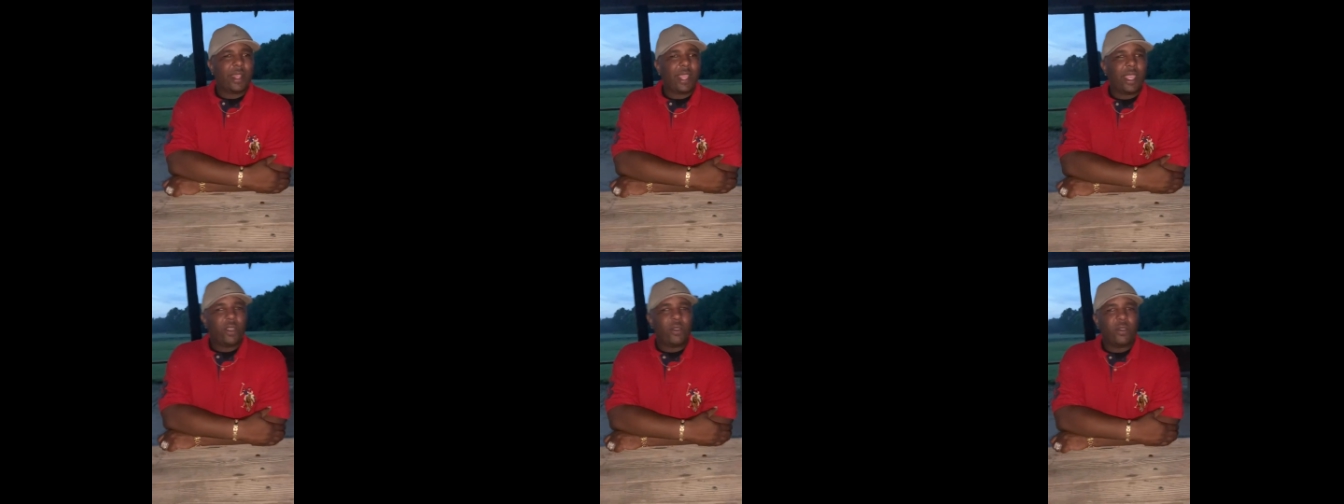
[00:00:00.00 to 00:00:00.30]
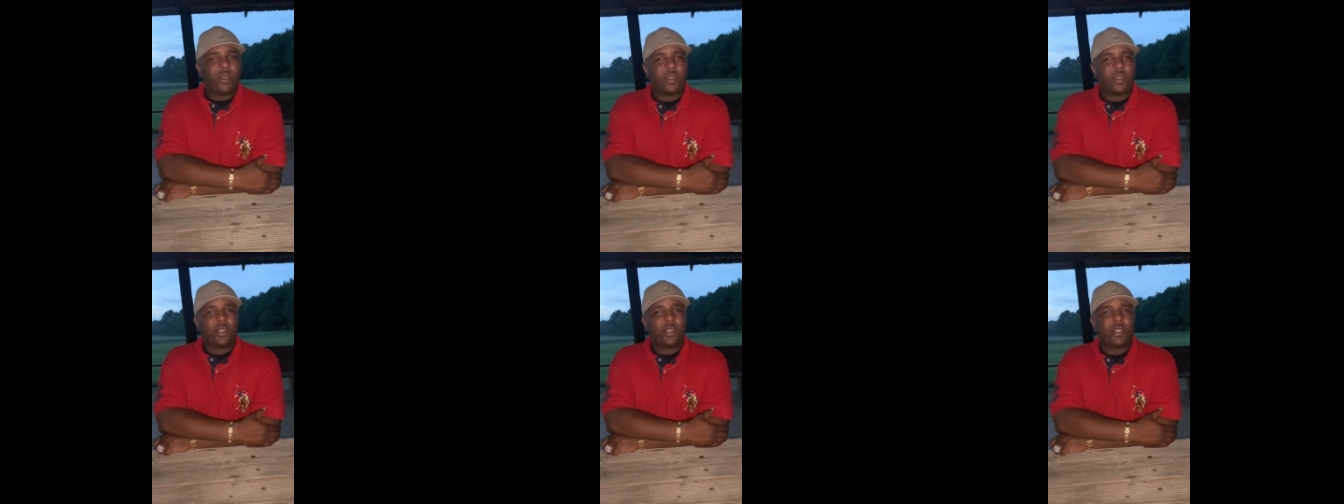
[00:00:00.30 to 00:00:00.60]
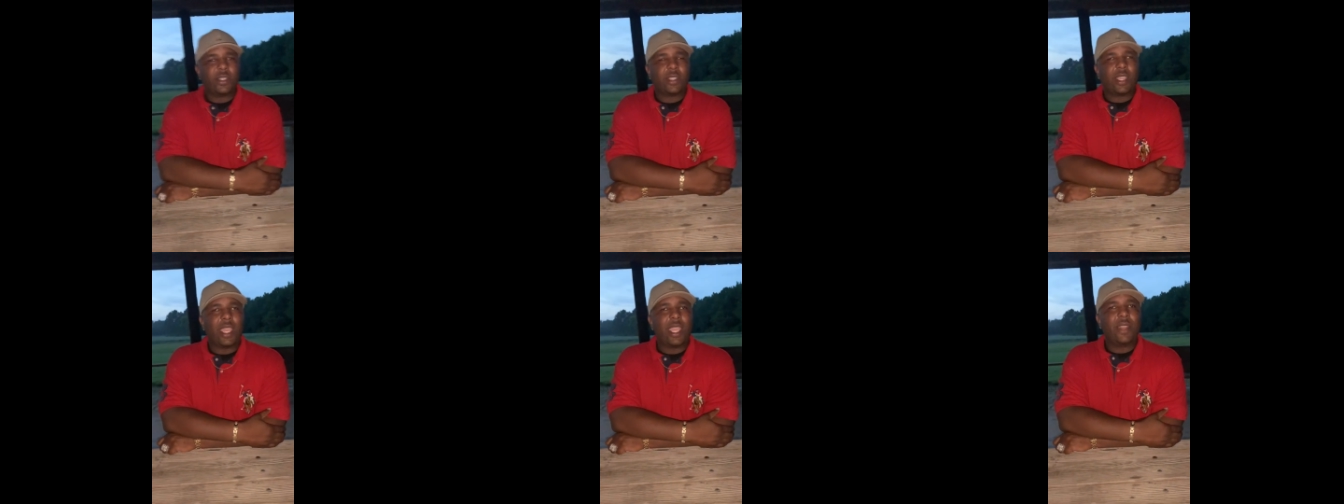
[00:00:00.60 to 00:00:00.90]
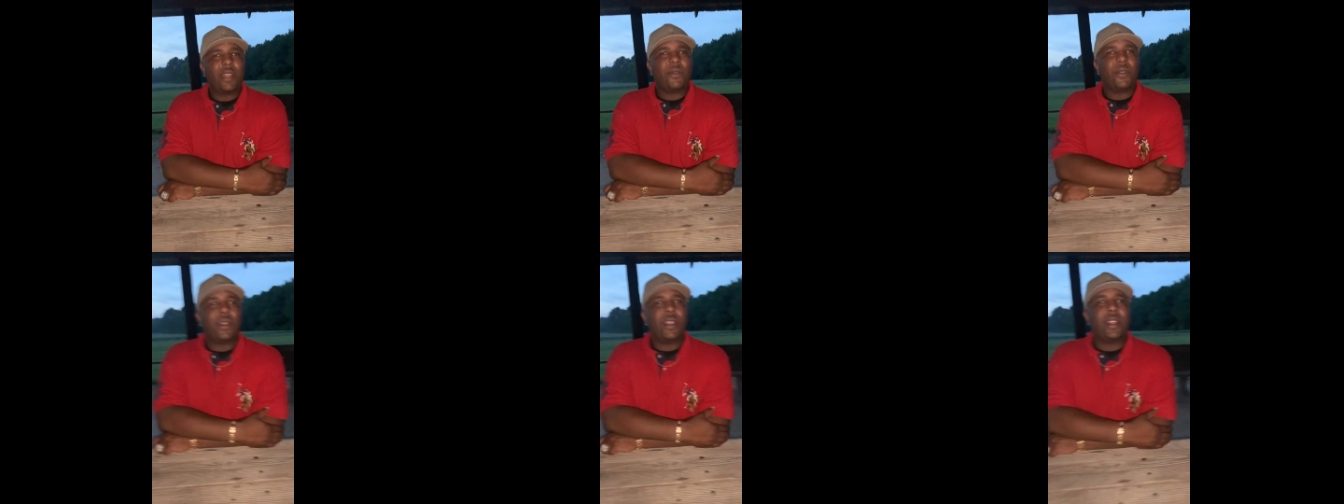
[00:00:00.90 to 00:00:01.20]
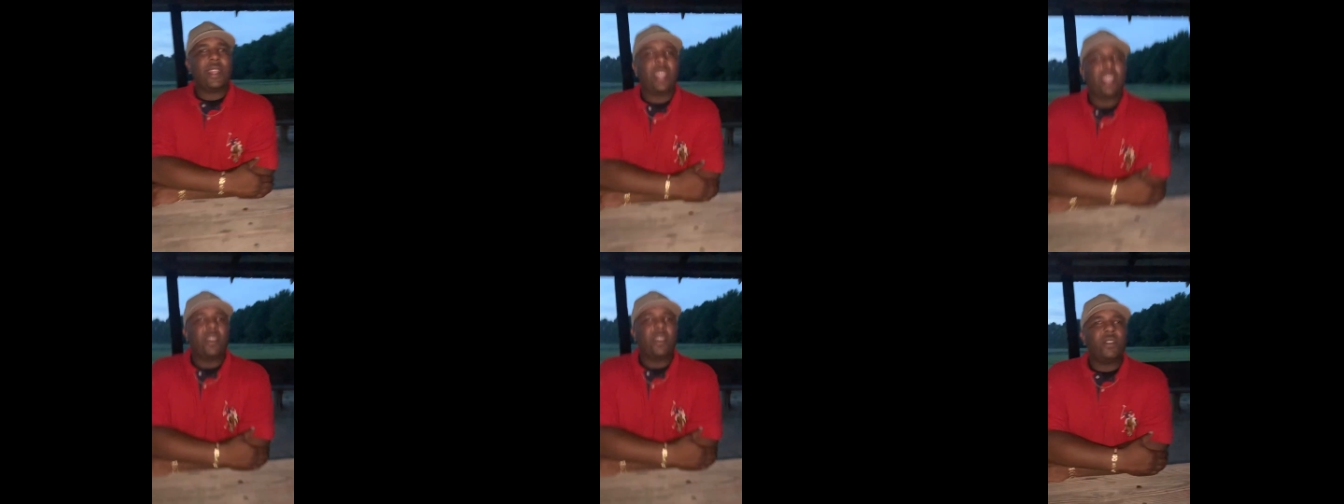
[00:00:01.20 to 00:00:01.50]
They going to the skating
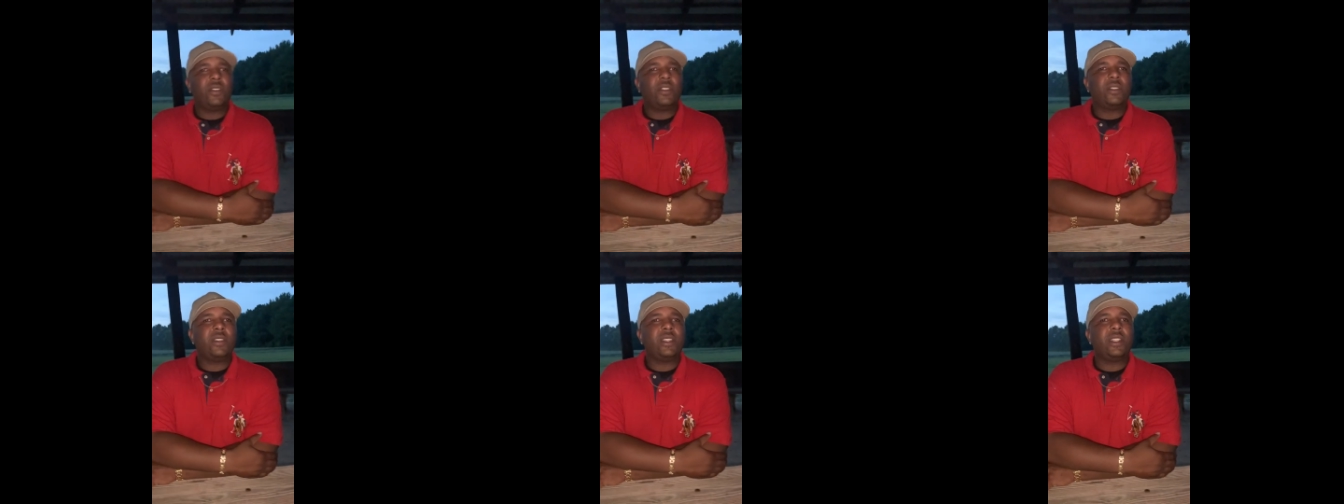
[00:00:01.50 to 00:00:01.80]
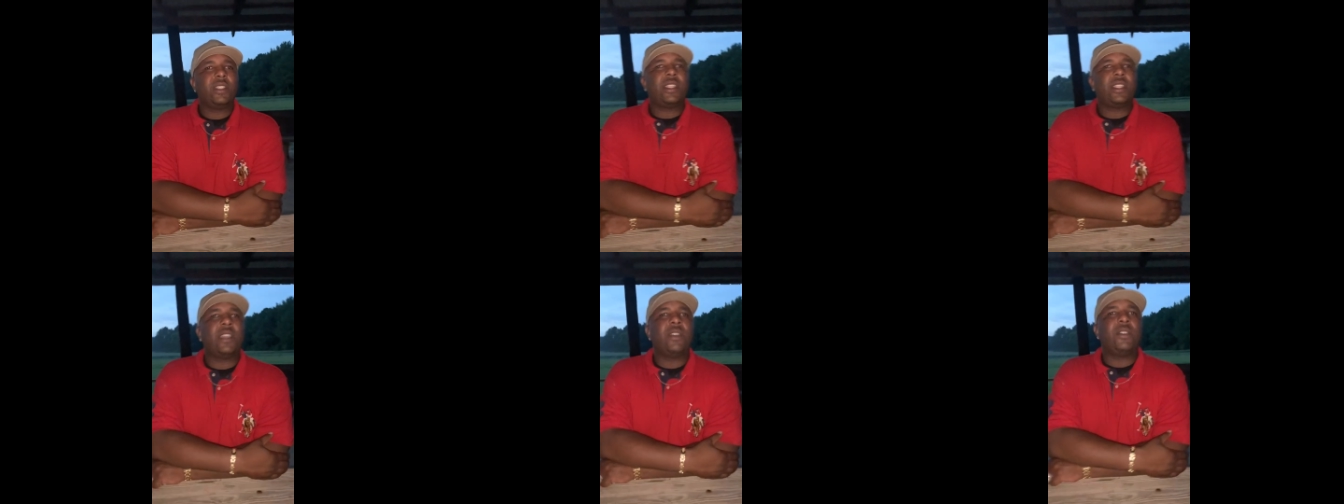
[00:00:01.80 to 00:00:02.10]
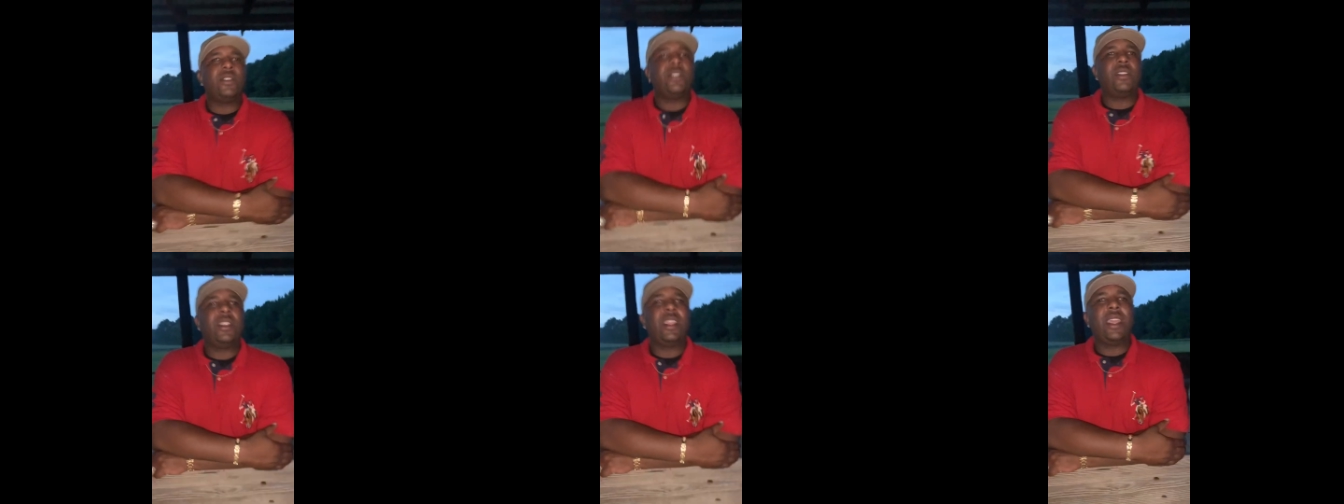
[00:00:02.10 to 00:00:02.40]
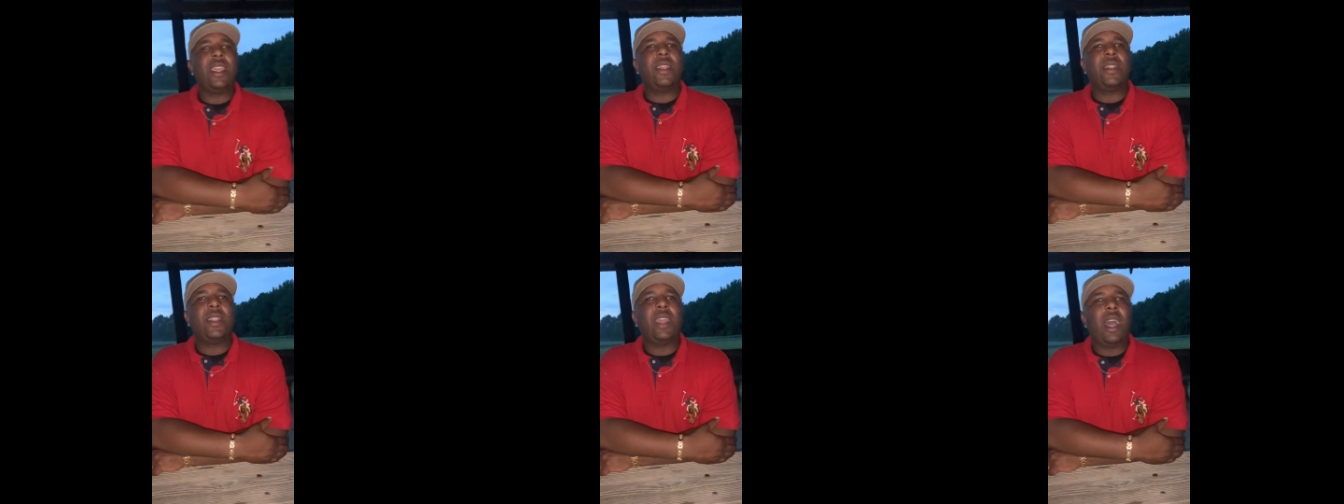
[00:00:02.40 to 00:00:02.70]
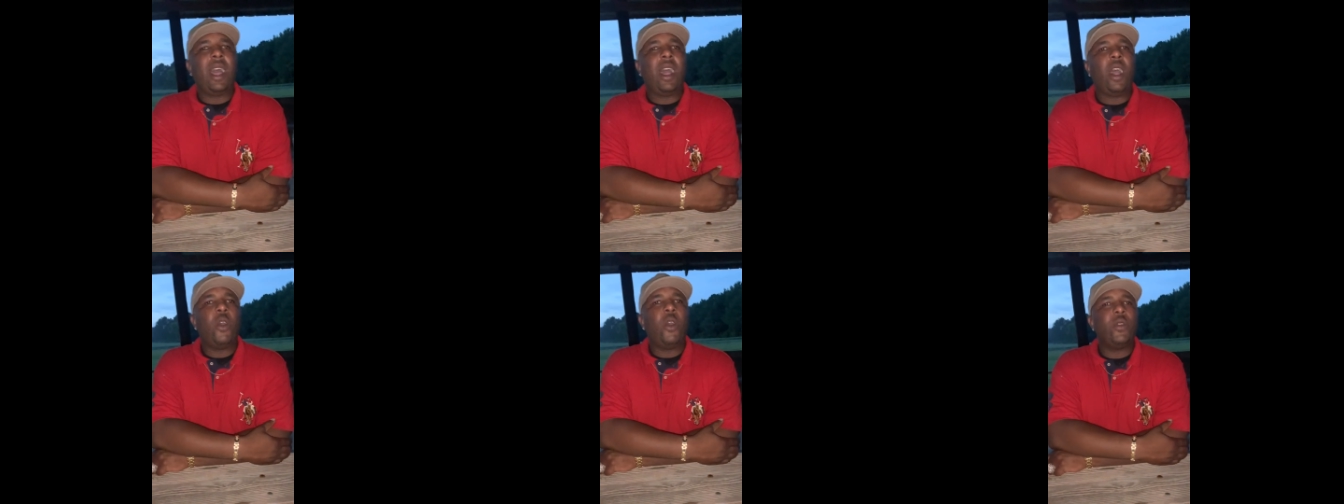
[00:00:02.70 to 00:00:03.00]
ring. They gonna do this. They gonna do that.
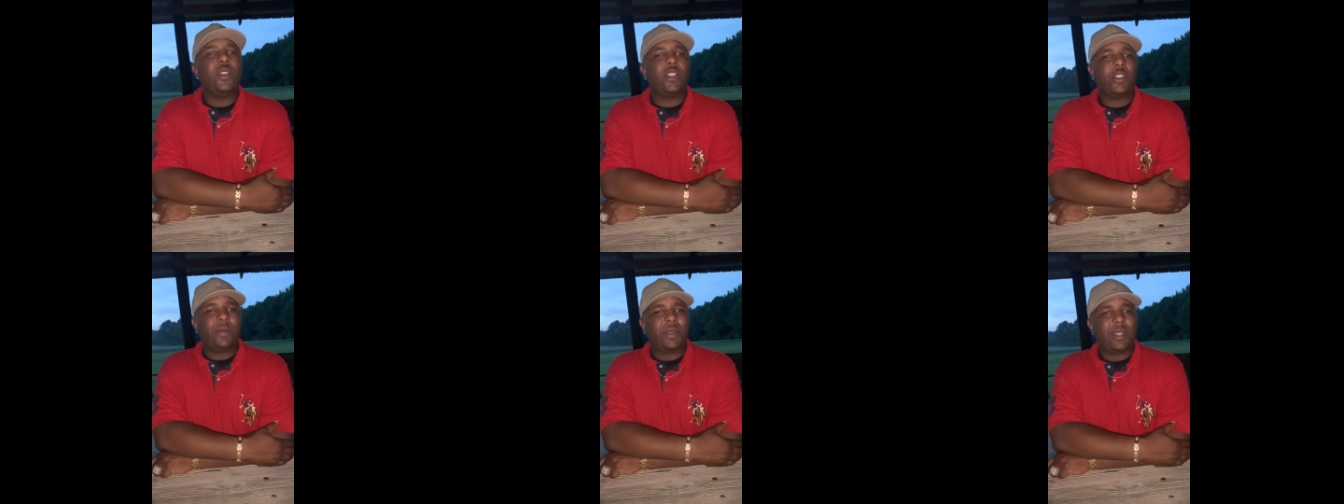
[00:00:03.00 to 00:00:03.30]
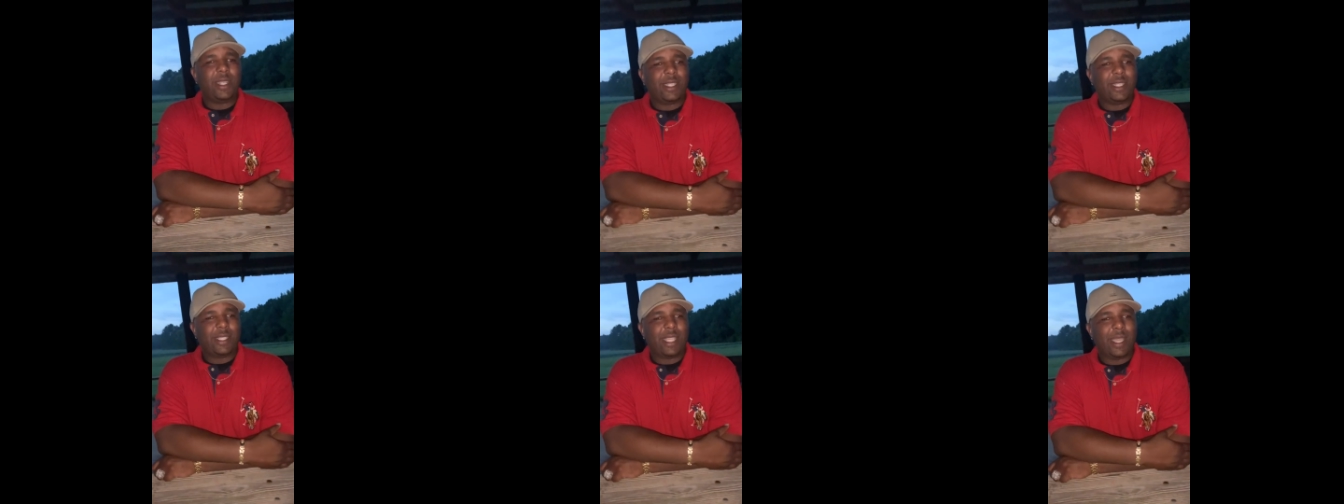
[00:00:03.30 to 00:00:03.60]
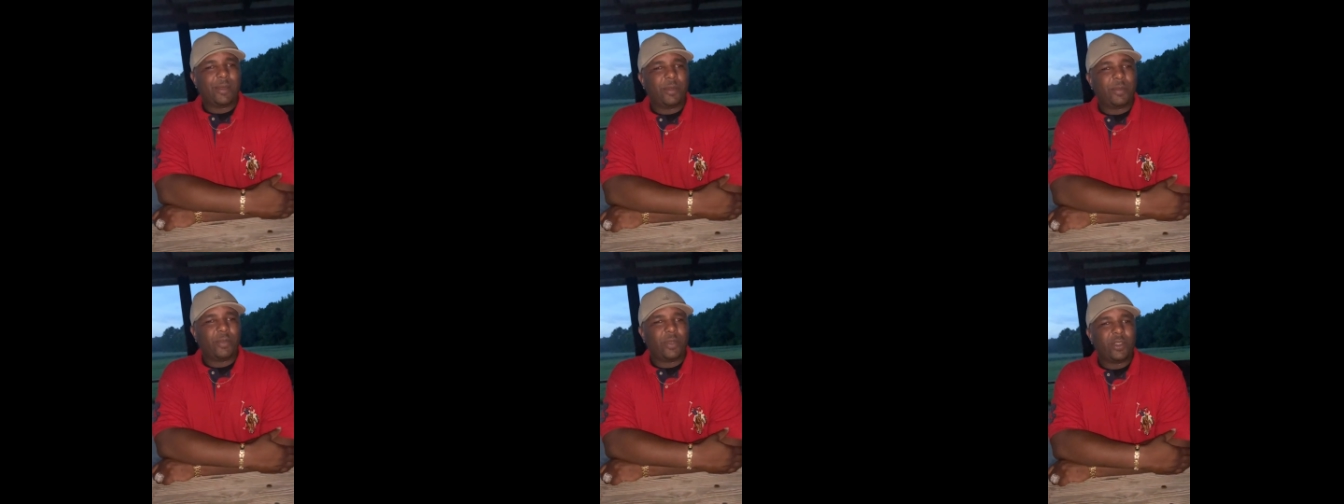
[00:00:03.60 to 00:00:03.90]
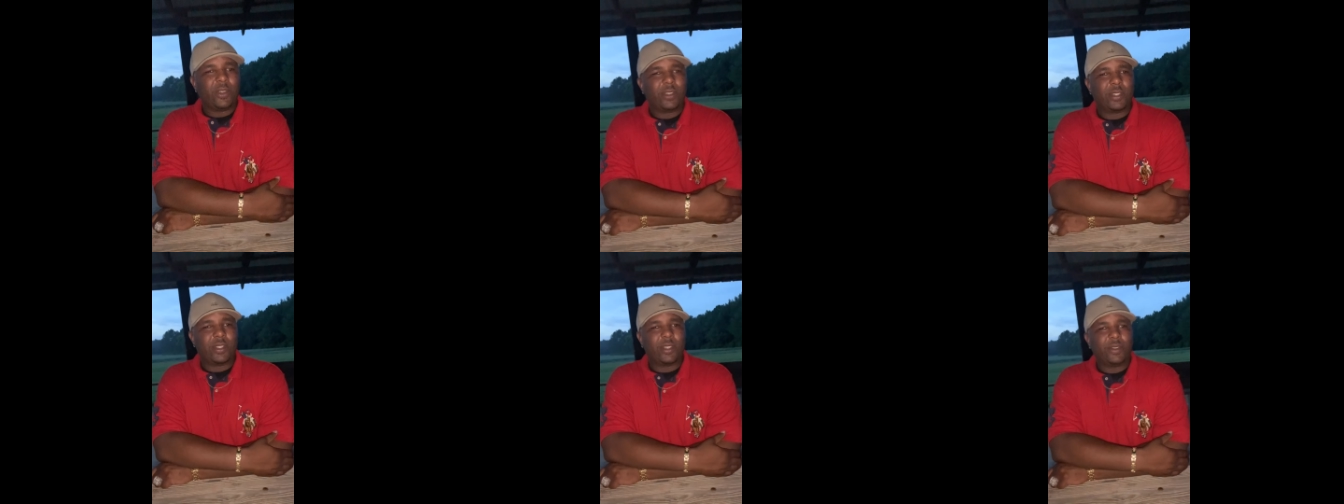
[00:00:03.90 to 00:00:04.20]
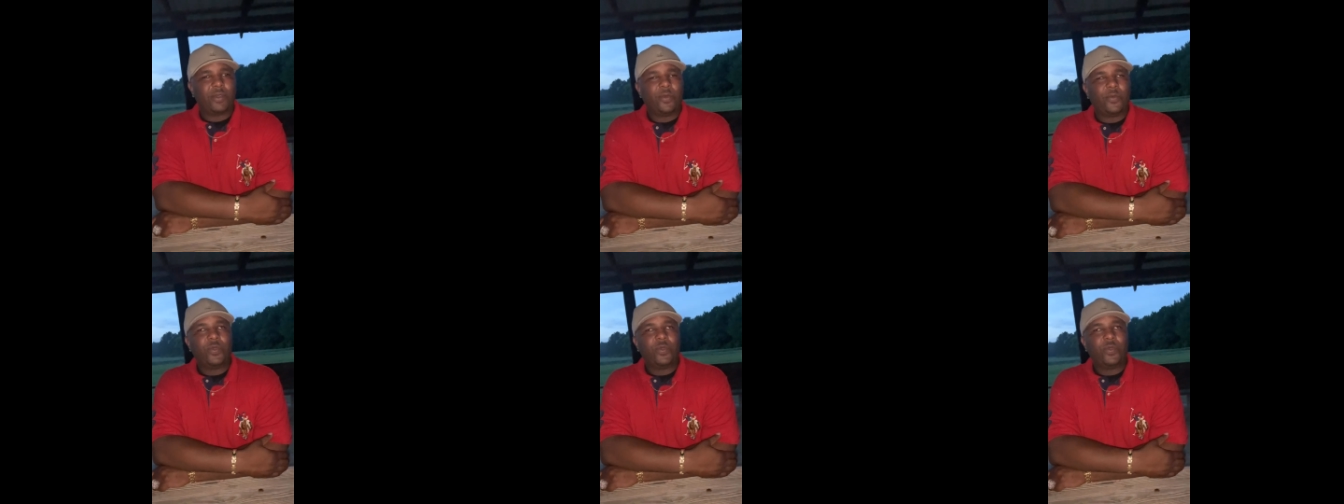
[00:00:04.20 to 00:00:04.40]
I always been that type of person.